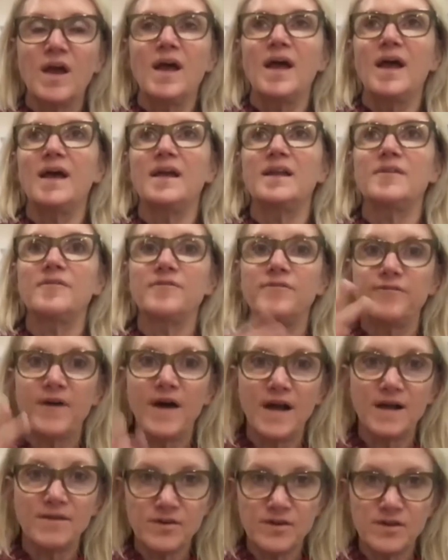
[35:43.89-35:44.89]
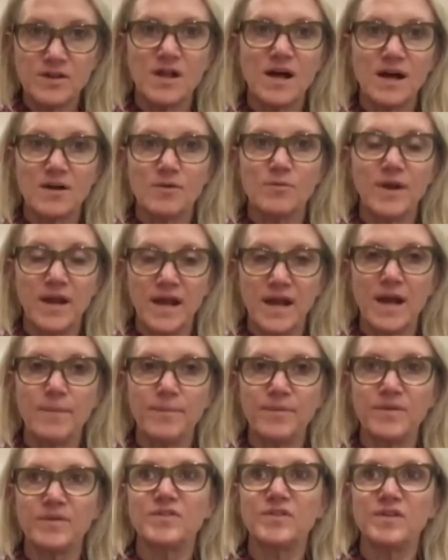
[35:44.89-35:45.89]
And at 5 o'clock, what
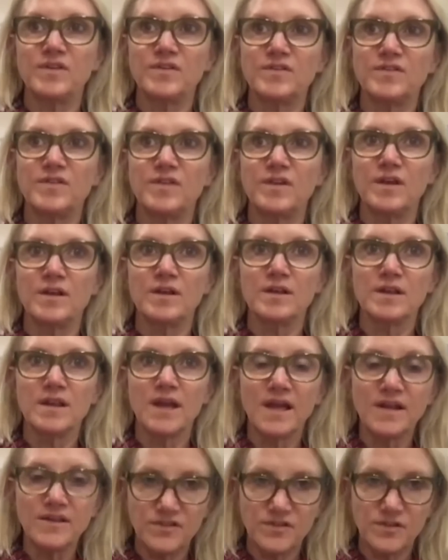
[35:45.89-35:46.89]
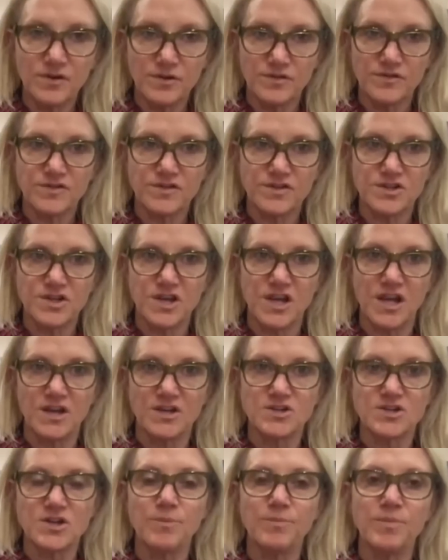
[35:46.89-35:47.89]
happens is the light starts to
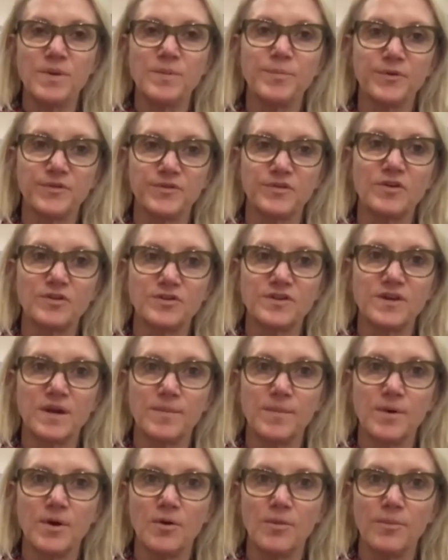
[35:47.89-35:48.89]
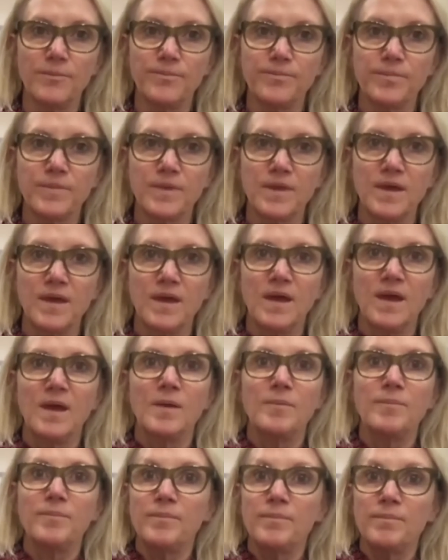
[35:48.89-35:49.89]
change and people start to come home.
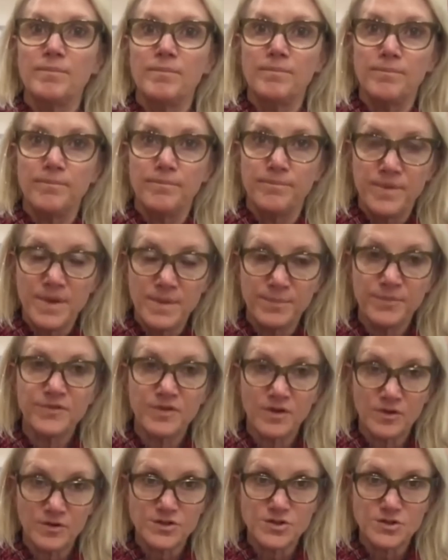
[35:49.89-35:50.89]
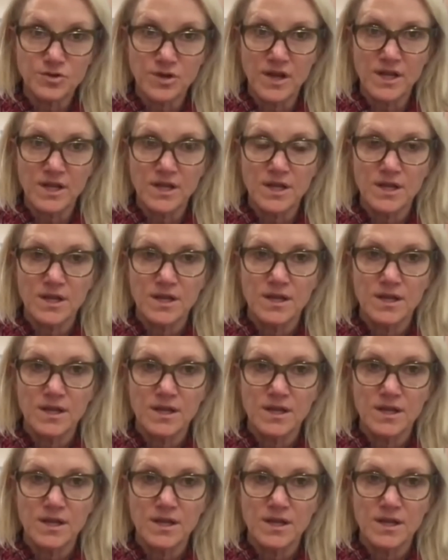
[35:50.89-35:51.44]
People start to drink.